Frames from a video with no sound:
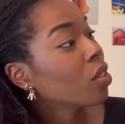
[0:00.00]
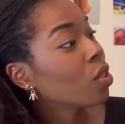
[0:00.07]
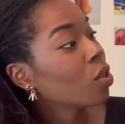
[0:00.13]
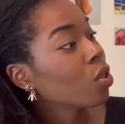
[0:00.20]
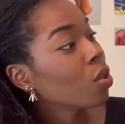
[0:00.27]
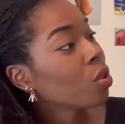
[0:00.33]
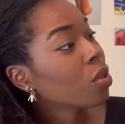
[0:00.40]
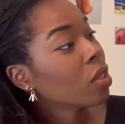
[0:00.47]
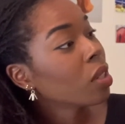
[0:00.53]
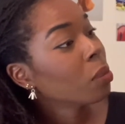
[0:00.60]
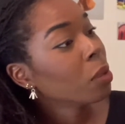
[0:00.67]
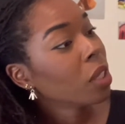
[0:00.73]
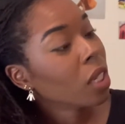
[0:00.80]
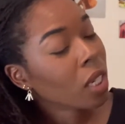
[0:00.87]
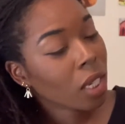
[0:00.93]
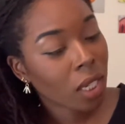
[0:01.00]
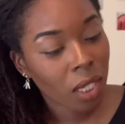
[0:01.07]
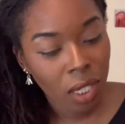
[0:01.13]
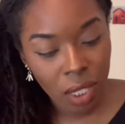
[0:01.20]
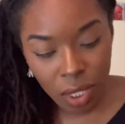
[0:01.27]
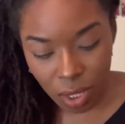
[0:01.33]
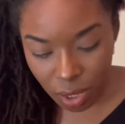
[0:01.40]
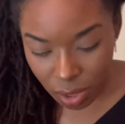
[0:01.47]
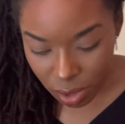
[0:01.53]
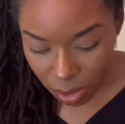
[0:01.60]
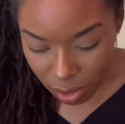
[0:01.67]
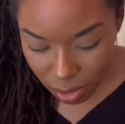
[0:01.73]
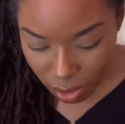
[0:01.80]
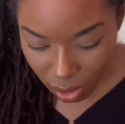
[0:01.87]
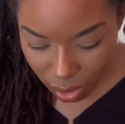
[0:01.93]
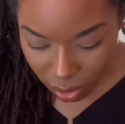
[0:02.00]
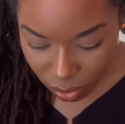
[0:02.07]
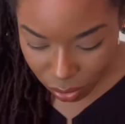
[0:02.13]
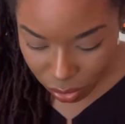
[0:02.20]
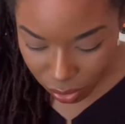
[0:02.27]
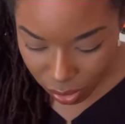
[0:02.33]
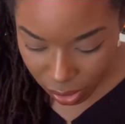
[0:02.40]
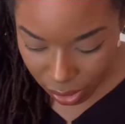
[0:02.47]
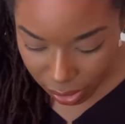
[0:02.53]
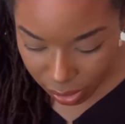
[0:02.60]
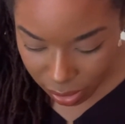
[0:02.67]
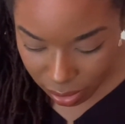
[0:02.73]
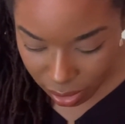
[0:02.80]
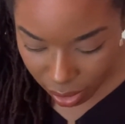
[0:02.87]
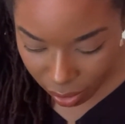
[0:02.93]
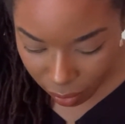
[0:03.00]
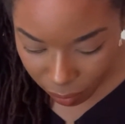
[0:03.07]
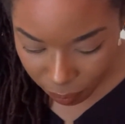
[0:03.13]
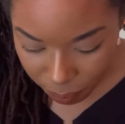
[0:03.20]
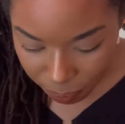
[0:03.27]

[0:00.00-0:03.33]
they're so similar. I don't know that I can tell.